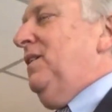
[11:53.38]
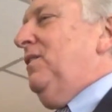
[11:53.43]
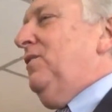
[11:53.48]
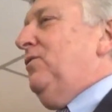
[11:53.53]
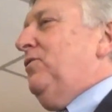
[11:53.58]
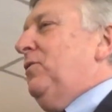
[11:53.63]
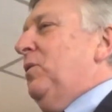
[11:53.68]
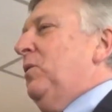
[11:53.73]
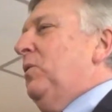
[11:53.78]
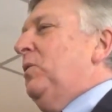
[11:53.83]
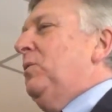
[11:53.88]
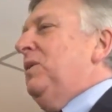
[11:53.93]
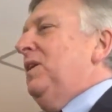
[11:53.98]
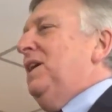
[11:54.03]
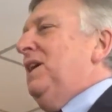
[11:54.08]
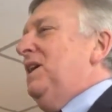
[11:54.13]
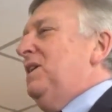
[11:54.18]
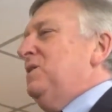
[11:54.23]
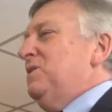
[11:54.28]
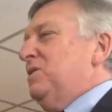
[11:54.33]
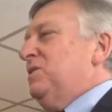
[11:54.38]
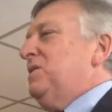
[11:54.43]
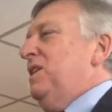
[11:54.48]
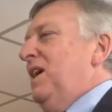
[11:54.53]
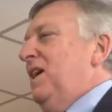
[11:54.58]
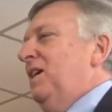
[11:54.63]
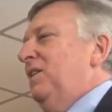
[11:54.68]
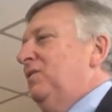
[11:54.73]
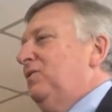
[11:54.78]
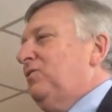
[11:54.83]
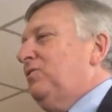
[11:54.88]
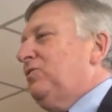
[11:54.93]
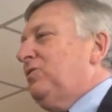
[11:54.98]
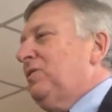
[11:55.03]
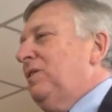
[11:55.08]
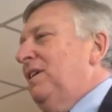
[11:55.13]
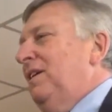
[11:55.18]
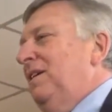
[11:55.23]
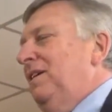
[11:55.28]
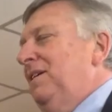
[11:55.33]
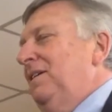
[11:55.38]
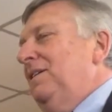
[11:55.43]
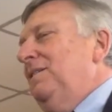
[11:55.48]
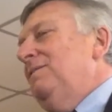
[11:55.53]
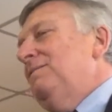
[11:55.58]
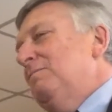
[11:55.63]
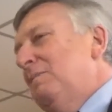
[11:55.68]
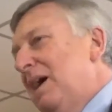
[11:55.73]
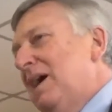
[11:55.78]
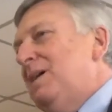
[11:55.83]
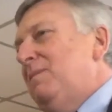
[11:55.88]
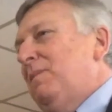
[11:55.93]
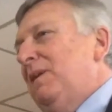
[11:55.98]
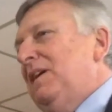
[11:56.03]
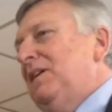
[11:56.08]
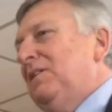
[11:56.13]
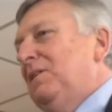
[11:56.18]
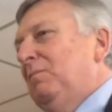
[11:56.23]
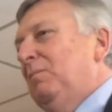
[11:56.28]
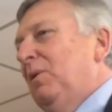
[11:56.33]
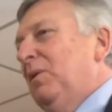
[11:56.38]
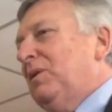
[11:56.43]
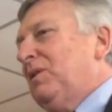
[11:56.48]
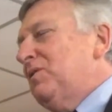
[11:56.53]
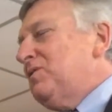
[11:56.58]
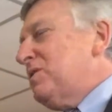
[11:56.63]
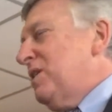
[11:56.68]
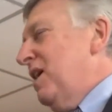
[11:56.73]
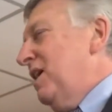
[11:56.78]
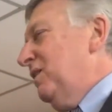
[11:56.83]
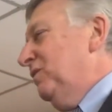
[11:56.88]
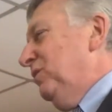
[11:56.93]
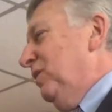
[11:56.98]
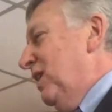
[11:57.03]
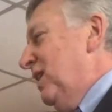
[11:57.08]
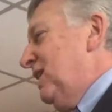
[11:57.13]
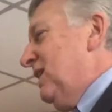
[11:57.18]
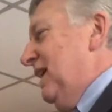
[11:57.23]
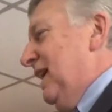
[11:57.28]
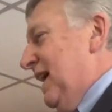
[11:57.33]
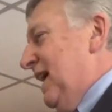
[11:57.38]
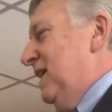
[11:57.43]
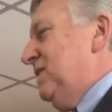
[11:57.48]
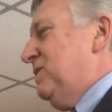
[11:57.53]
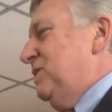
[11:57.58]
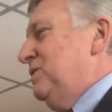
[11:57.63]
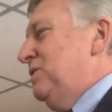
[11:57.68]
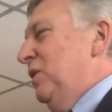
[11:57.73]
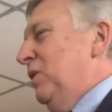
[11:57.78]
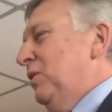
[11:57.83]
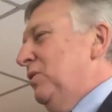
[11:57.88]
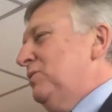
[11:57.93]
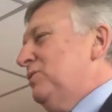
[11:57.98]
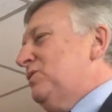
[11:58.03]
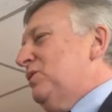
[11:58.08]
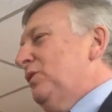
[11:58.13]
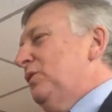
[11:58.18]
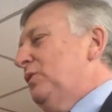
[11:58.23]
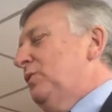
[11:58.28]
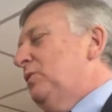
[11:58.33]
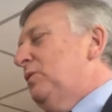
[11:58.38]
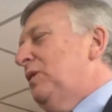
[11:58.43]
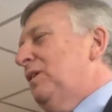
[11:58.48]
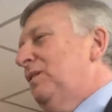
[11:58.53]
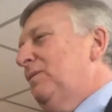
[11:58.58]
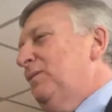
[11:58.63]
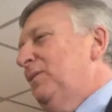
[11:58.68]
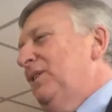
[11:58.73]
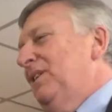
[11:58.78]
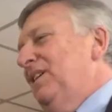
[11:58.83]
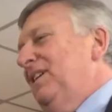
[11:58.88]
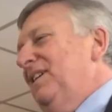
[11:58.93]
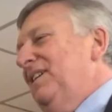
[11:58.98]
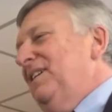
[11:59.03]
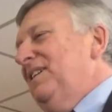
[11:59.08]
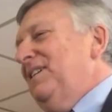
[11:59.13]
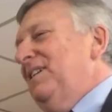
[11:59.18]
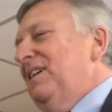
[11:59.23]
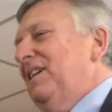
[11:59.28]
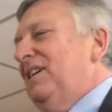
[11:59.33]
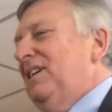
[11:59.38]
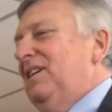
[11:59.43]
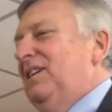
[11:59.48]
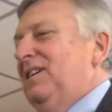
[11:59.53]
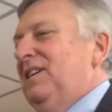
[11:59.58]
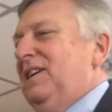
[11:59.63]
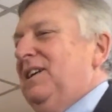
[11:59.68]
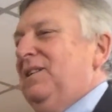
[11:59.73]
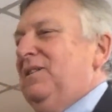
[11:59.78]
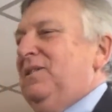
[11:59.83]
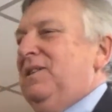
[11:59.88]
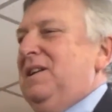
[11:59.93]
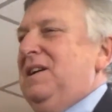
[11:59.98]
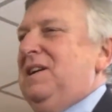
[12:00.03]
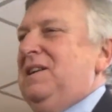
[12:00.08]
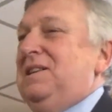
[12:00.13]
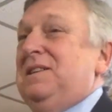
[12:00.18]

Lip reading: So, in a sense, maybe the book is kind of like an antidote to the